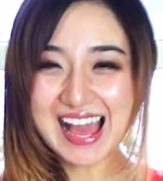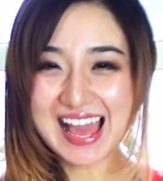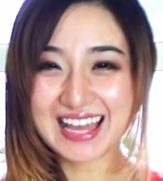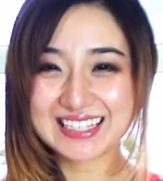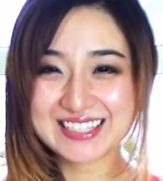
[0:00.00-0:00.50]

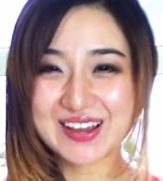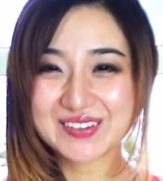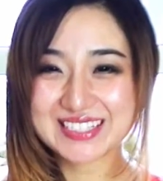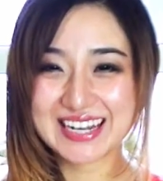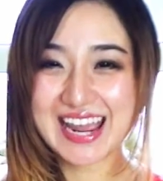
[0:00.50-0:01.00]
And
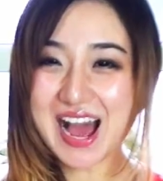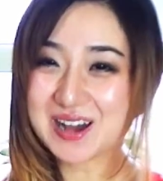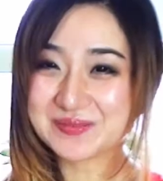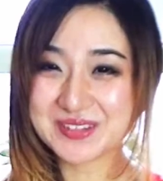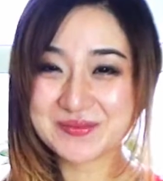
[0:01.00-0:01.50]
so today
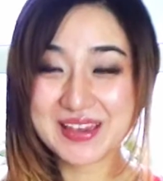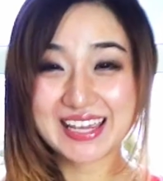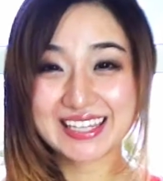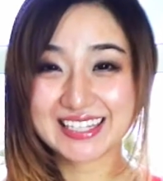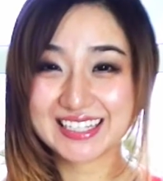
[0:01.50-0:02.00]
I'll be
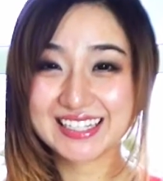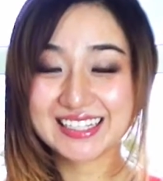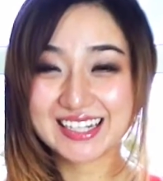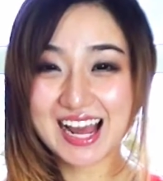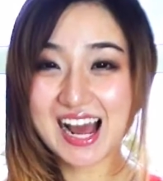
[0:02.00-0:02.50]
making